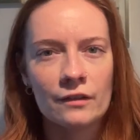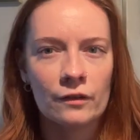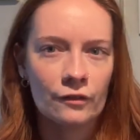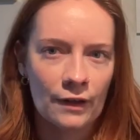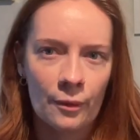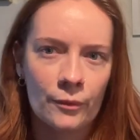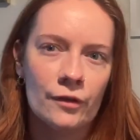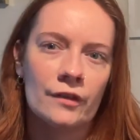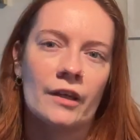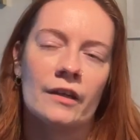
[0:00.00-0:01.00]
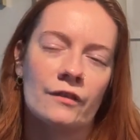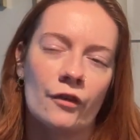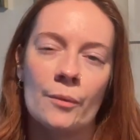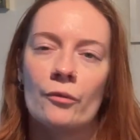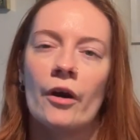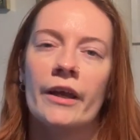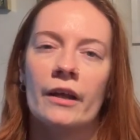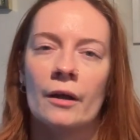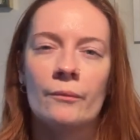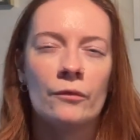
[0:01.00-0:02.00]
lots of loud music and it's very bright
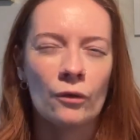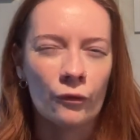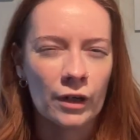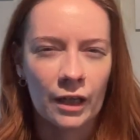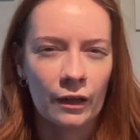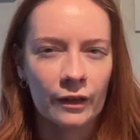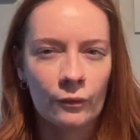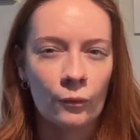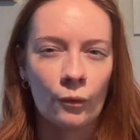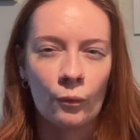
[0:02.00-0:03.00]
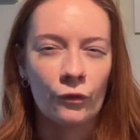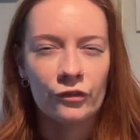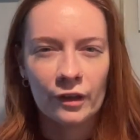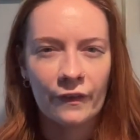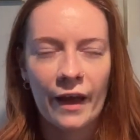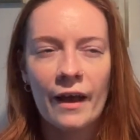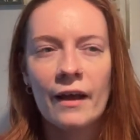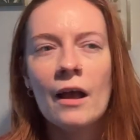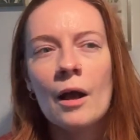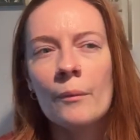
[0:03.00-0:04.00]
and I'm not really like wanting that.
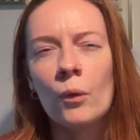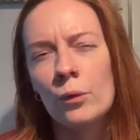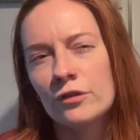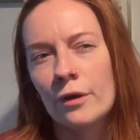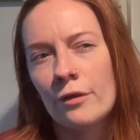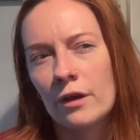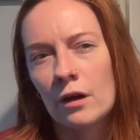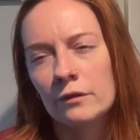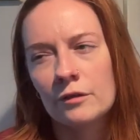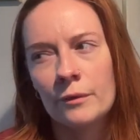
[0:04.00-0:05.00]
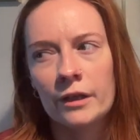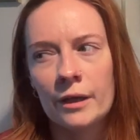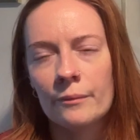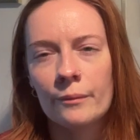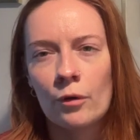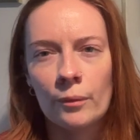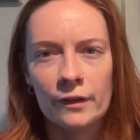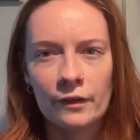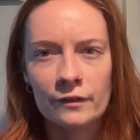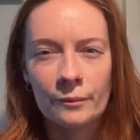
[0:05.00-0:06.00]
But also I think ultimately it
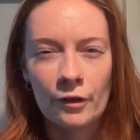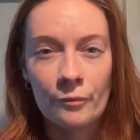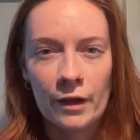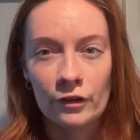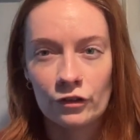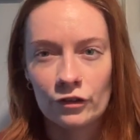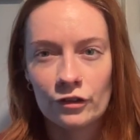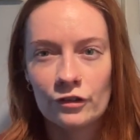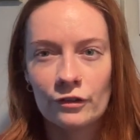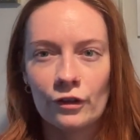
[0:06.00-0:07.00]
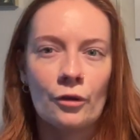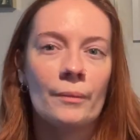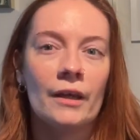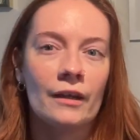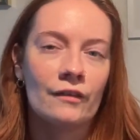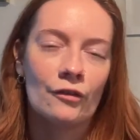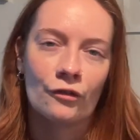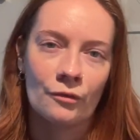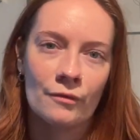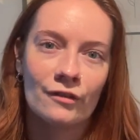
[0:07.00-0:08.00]
probably does a bit of better to just, you know, be in a
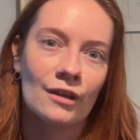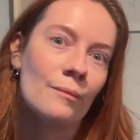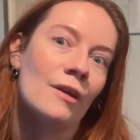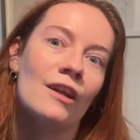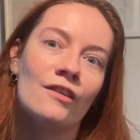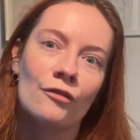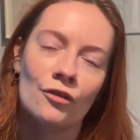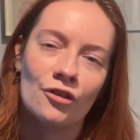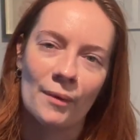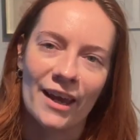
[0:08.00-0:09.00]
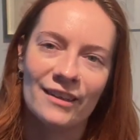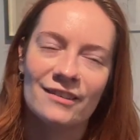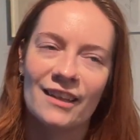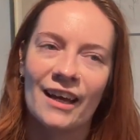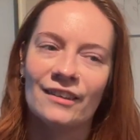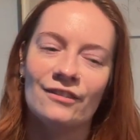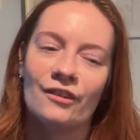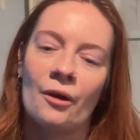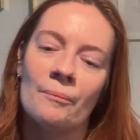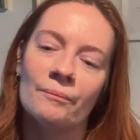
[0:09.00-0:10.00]
different, be in a different space and,
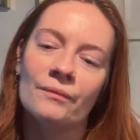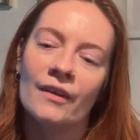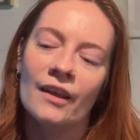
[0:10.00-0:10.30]
um,